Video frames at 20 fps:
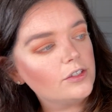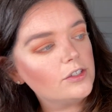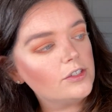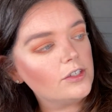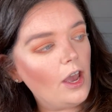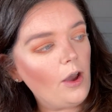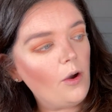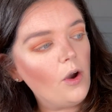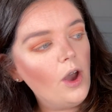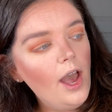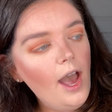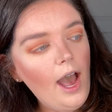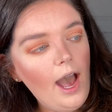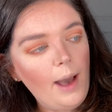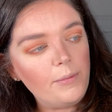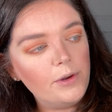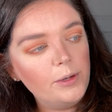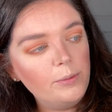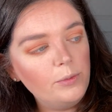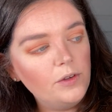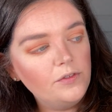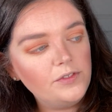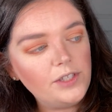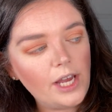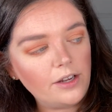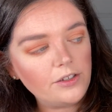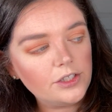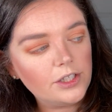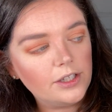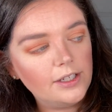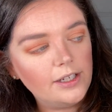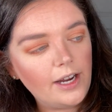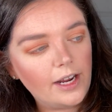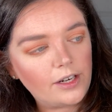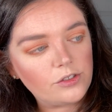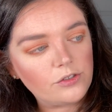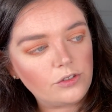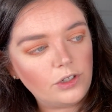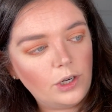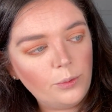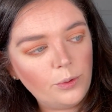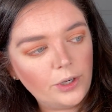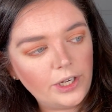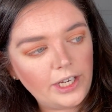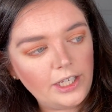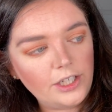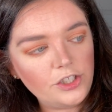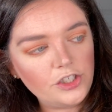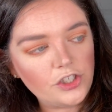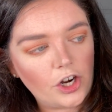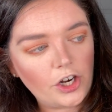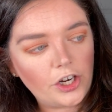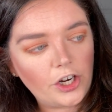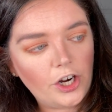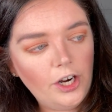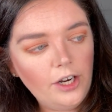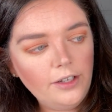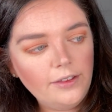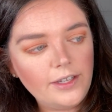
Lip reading: So I'm gonna move down to the next row. We're getting darker.